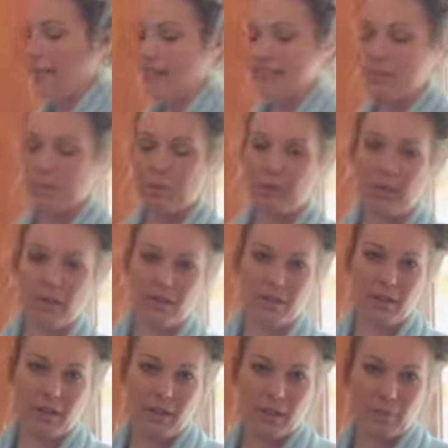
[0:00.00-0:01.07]
like to put it on a
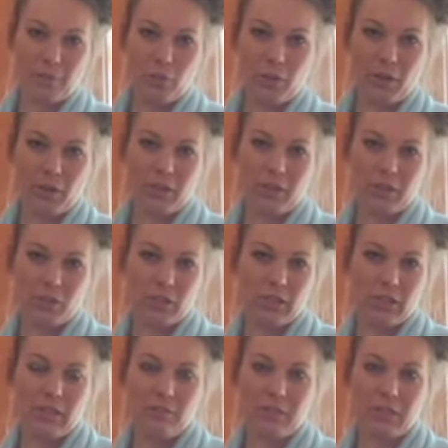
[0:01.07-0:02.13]
cutting board or just
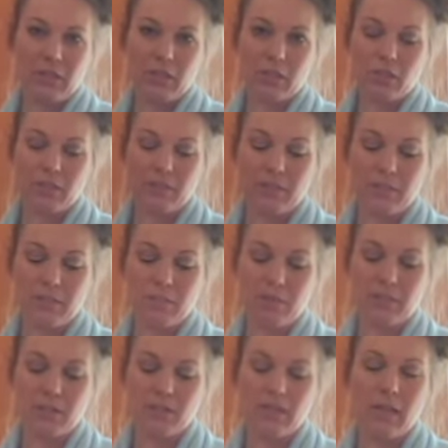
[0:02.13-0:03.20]
something so if it
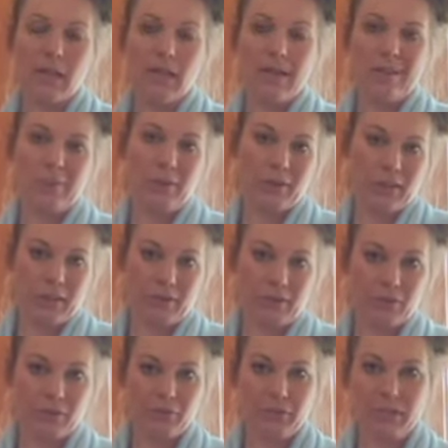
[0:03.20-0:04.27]
spills, it won't get all
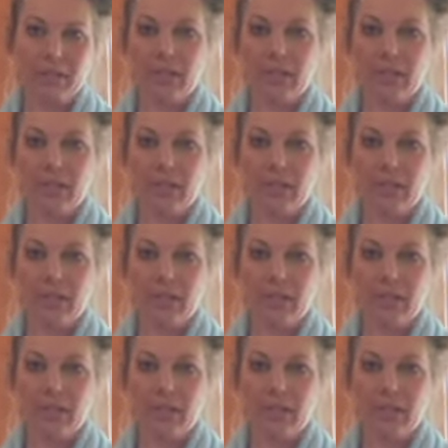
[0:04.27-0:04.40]
over the